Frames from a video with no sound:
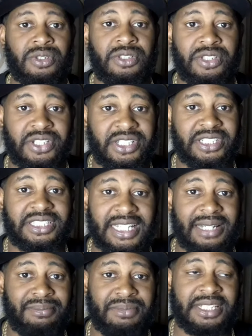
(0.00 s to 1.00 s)
You
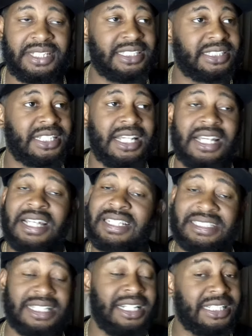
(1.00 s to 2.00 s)
understand me? Because
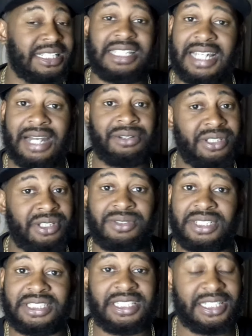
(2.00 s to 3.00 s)
it's ugly out here on
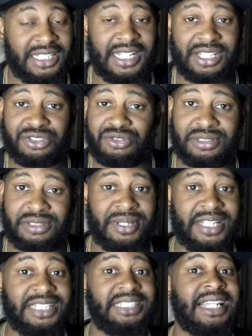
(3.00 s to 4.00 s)
these internet streets,
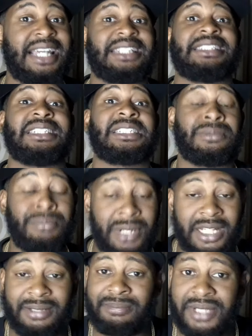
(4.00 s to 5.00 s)
man. These cats is
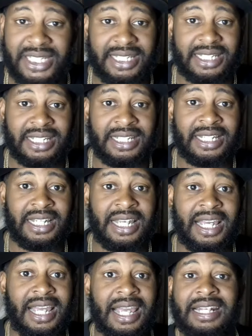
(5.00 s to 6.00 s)
smutting Meek,
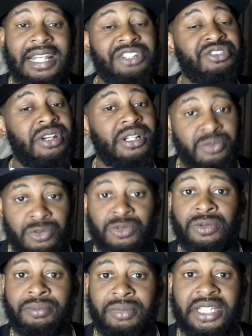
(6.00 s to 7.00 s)
and they trying to
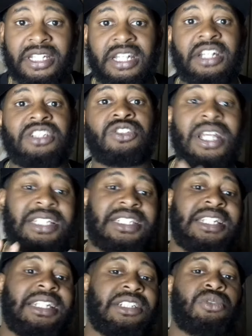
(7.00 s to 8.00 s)
ruin Meek. So let's
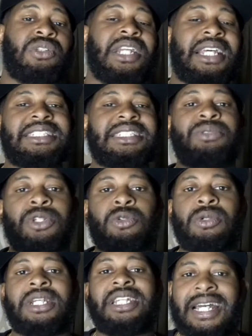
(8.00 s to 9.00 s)
get into it. Let's see what
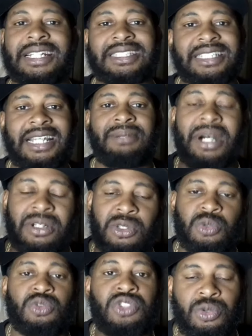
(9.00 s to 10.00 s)
Quilly got to say about
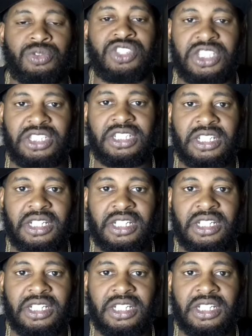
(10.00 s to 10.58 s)
Luce Coochie.